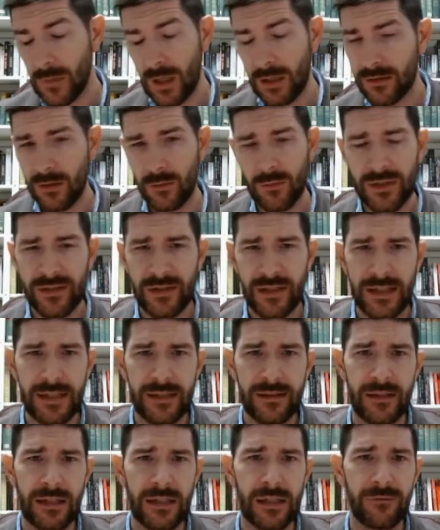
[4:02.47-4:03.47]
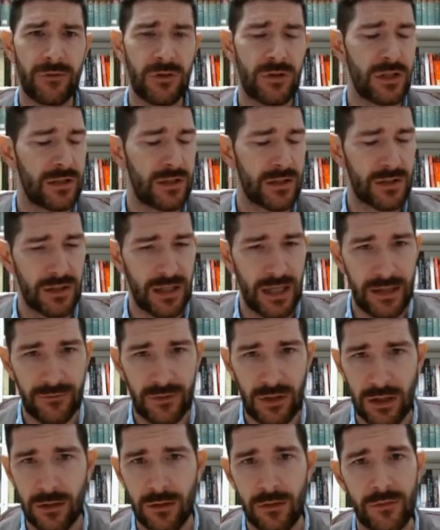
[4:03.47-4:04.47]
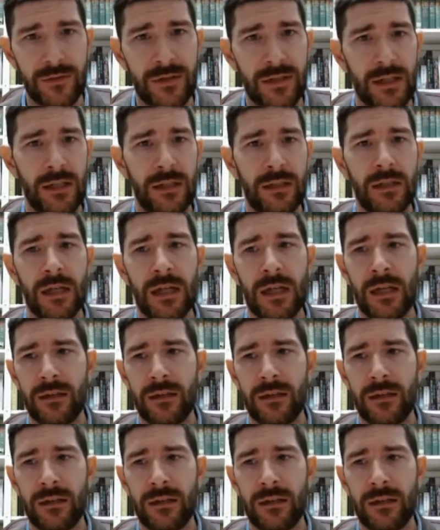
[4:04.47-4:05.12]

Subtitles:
And so we see the Virginia slave codes and